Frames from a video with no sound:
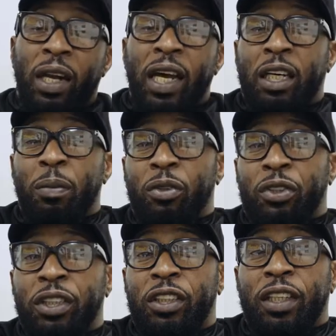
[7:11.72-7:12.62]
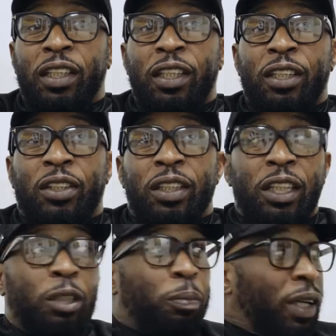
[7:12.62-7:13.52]
I like about CJ is
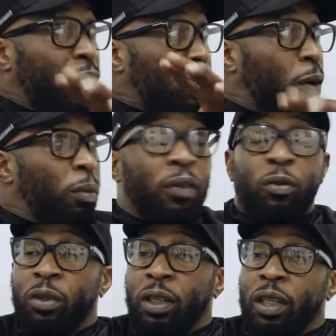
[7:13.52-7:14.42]
he's been at the top level,